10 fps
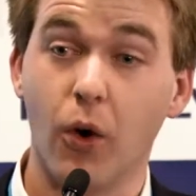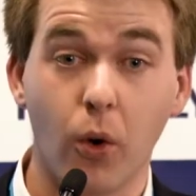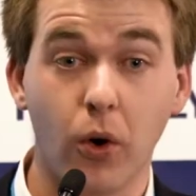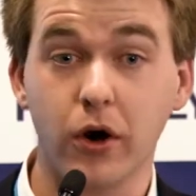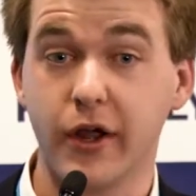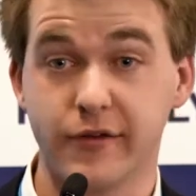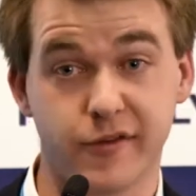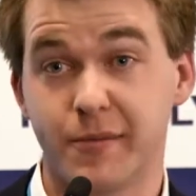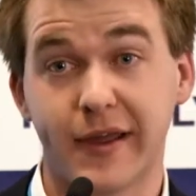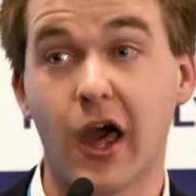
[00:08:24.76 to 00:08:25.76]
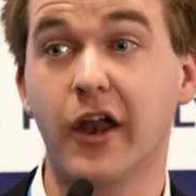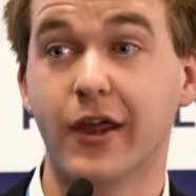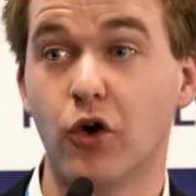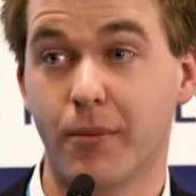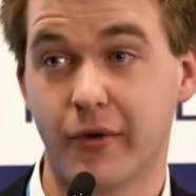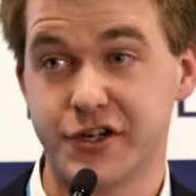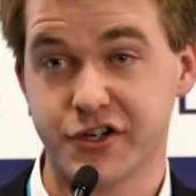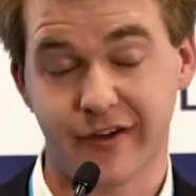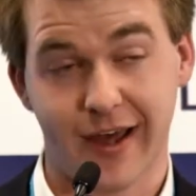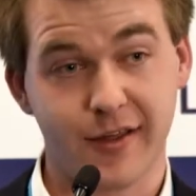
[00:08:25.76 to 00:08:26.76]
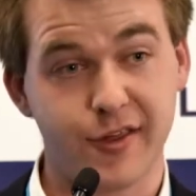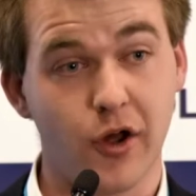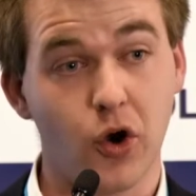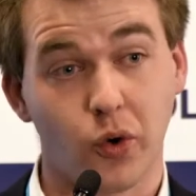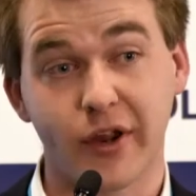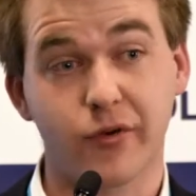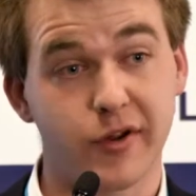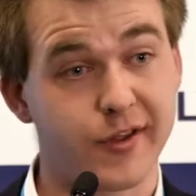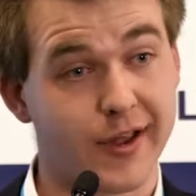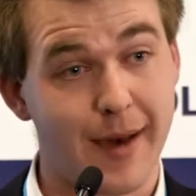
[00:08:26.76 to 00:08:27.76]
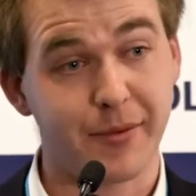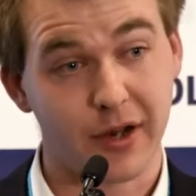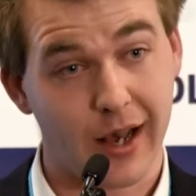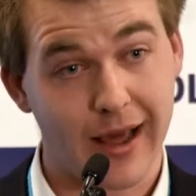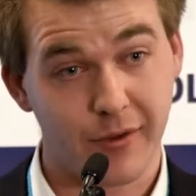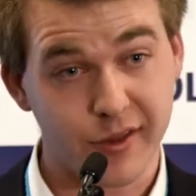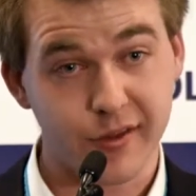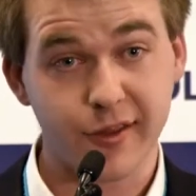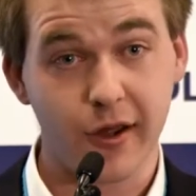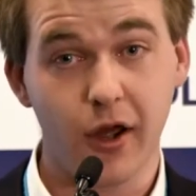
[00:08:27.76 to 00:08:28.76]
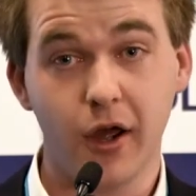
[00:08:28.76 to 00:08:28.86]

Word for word: or in simply cutting corporation tax or increasing capital allowances.